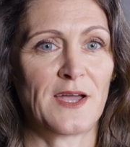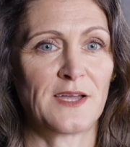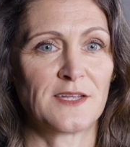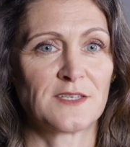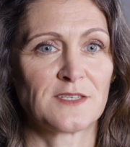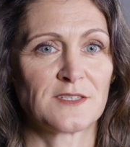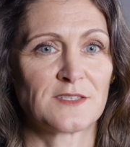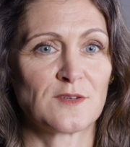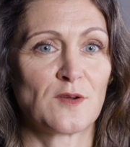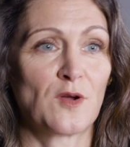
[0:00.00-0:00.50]

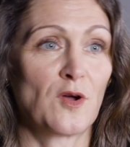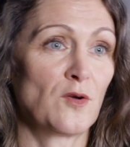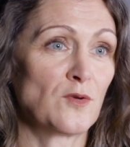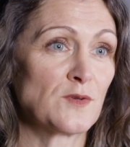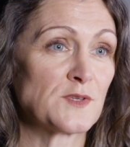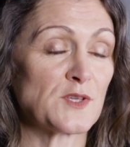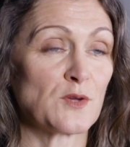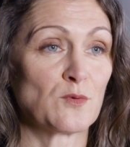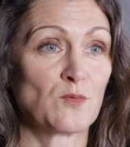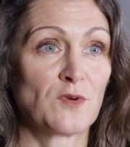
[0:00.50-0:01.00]
And
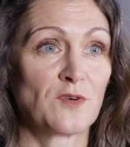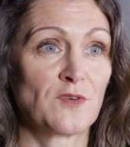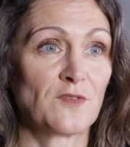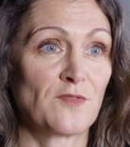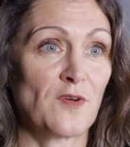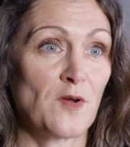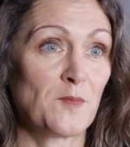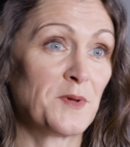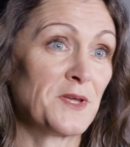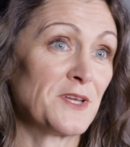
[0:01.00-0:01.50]
also one
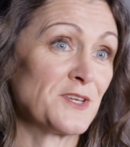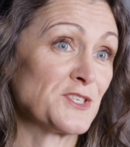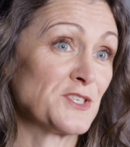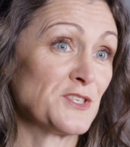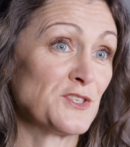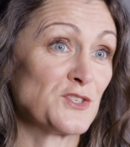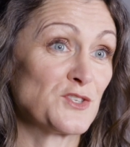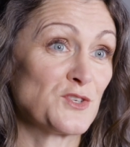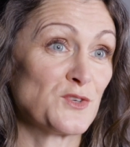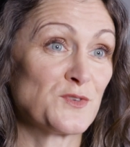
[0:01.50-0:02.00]
of our
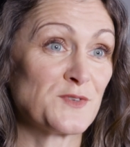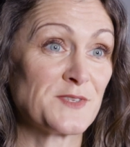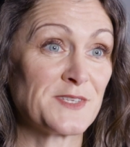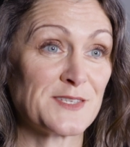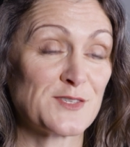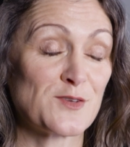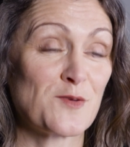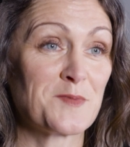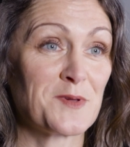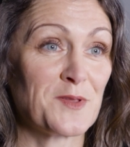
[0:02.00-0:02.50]
PhD students
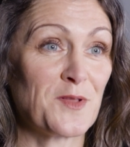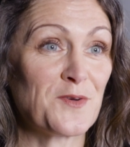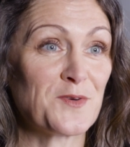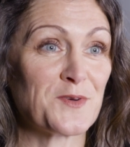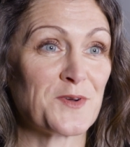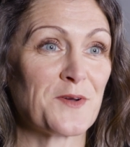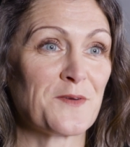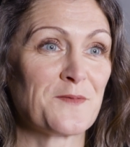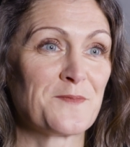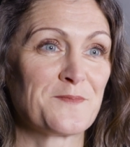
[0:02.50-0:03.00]
is coming
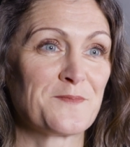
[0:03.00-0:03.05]
along.